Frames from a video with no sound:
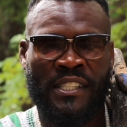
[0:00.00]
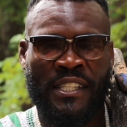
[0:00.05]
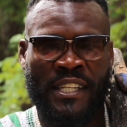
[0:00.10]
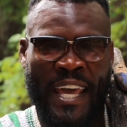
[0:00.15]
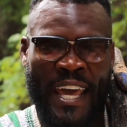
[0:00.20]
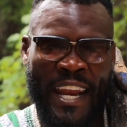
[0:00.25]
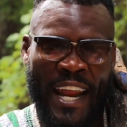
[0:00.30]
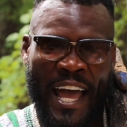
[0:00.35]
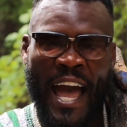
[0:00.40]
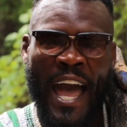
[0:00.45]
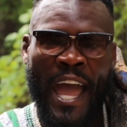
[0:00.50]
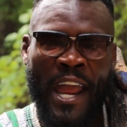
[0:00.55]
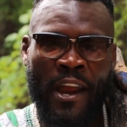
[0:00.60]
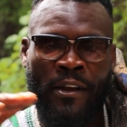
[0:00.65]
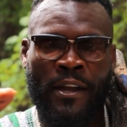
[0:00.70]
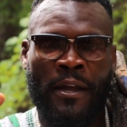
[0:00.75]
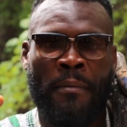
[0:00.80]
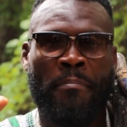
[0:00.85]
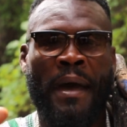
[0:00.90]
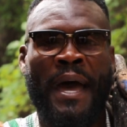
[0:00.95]
at a higher
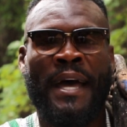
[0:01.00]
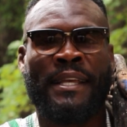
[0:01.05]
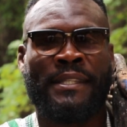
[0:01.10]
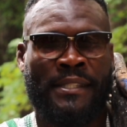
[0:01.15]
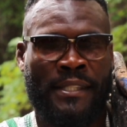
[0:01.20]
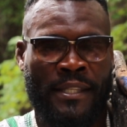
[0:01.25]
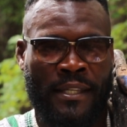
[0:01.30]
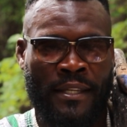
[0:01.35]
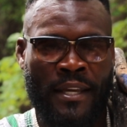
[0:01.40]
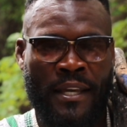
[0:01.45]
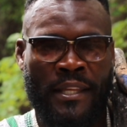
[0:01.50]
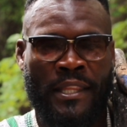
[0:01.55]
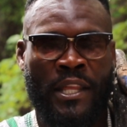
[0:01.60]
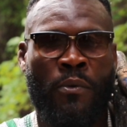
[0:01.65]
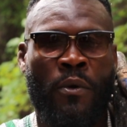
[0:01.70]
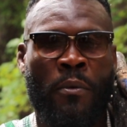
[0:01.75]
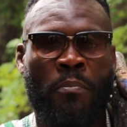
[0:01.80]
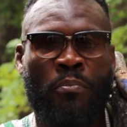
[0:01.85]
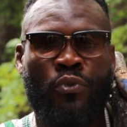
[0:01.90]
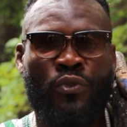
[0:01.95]
capacity. They
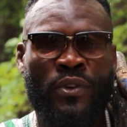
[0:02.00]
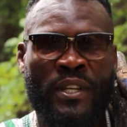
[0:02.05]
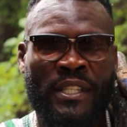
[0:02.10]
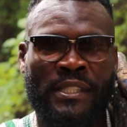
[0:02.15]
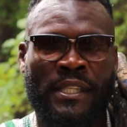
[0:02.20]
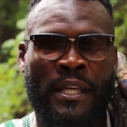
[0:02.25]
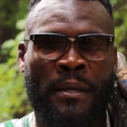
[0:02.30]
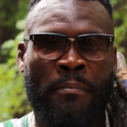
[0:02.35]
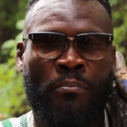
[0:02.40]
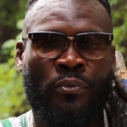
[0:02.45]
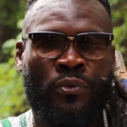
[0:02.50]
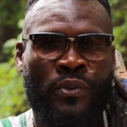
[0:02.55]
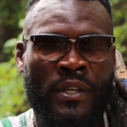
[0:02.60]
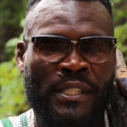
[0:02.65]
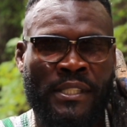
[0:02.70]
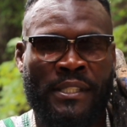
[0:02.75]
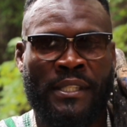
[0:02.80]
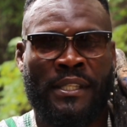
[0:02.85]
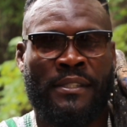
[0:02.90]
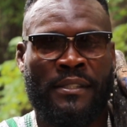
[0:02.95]
were priest and
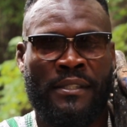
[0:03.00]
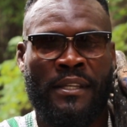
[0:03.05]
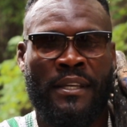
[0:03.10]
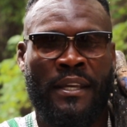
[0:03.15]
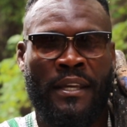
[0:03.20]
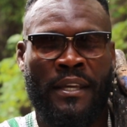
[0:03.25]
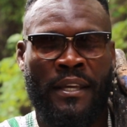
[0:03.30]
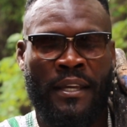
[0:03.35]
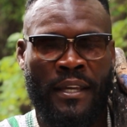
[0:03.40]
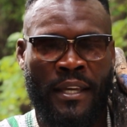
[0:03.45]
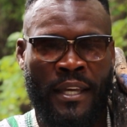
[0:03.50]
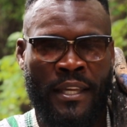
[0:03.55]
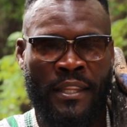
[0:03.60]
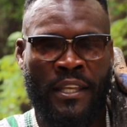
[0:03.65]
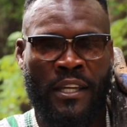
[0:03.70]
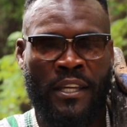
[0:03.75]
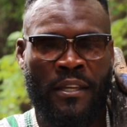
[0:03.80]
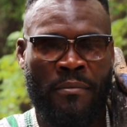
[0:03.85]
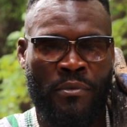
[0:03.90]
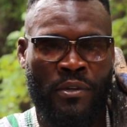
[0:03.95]
priestess in the
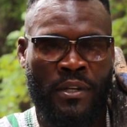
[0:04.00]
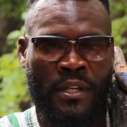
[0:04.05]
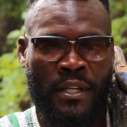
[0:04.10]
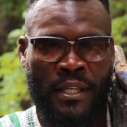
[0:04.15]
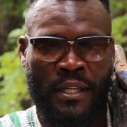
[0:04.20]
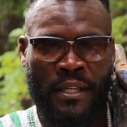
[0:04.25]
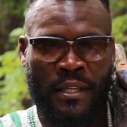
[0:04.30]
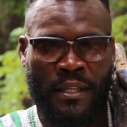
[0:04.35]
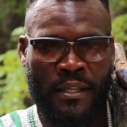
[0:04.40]
community.